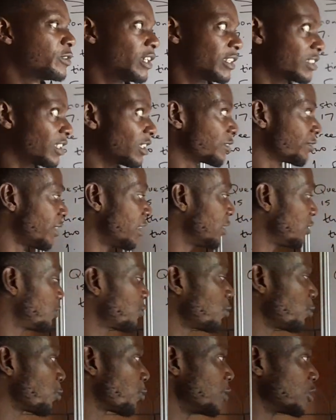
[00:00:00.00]
that satisfy these
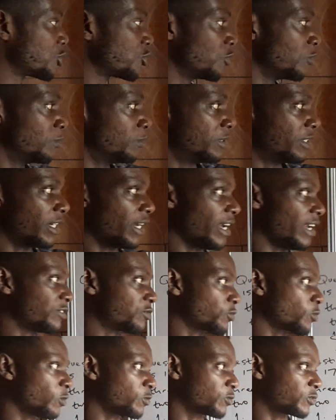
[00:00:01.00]
two equations will be
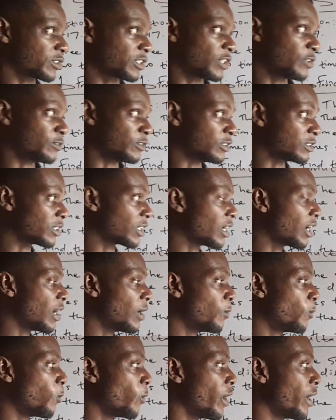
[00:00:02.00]
s equals to 7
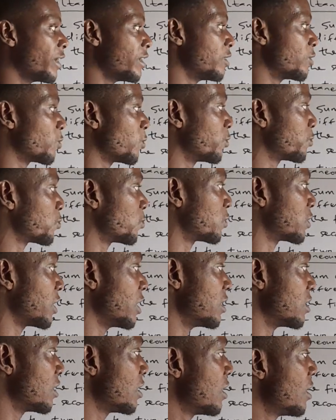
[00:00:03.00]
and y equals to
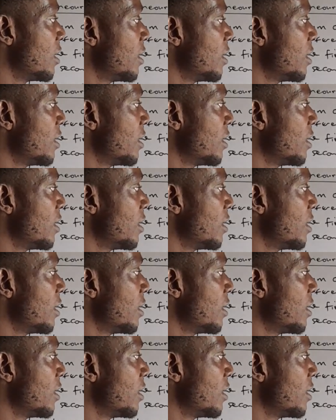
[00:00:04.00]
10.